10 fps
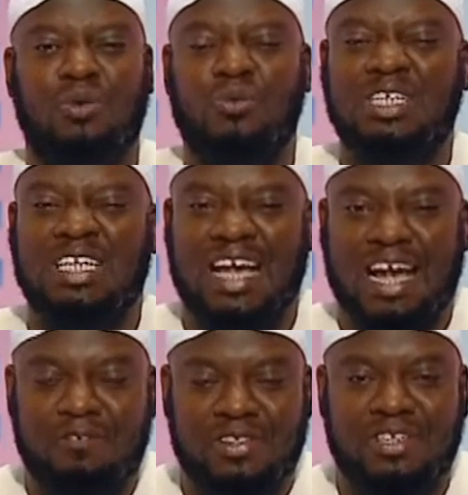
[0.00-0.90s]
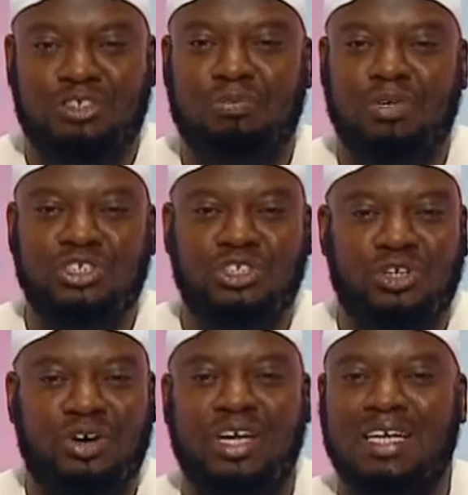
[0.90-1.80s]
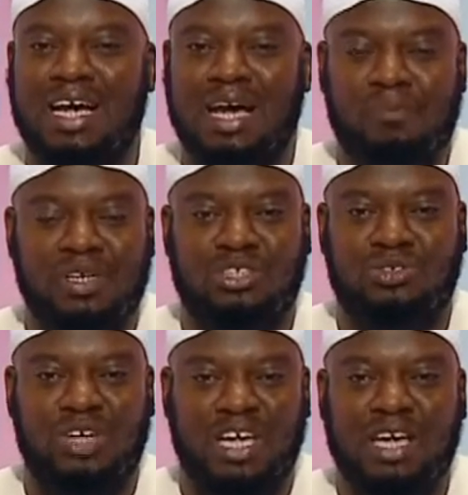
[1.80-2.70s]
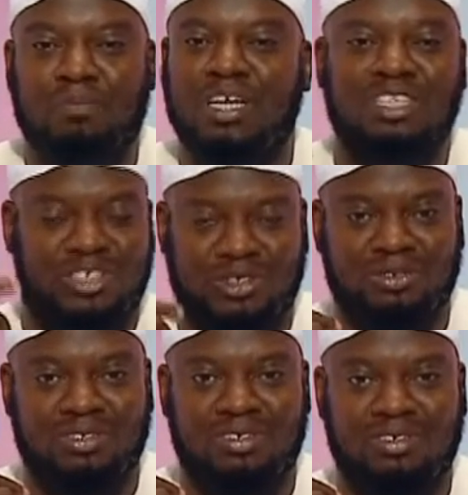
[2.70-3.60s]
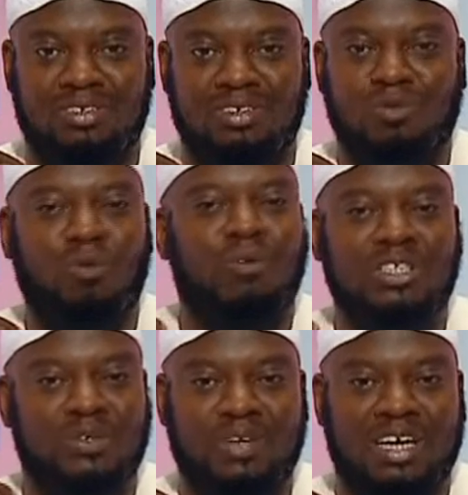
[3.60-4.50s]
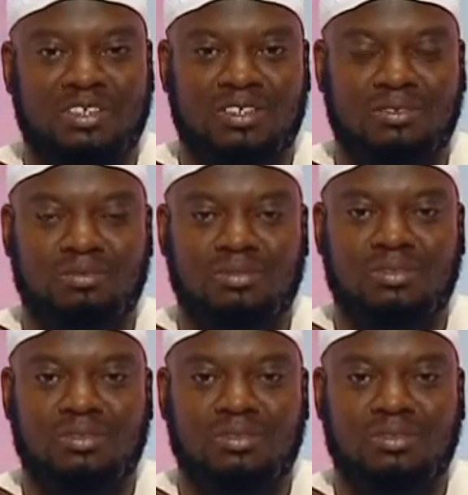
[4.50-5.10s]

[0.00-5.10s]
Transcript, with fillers: who did everything to bring joy and happiness to him and his children? What was the reaction?